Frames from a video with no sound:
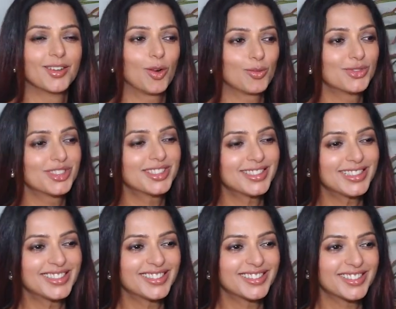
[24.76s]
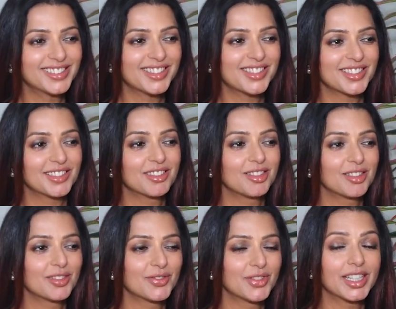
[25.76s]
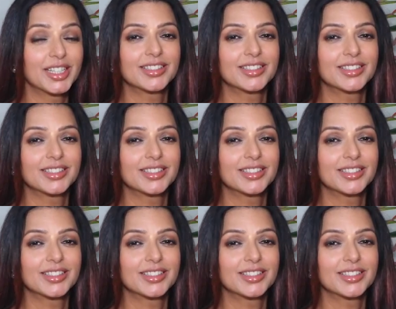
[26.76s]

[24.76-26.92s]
Obviously, it is very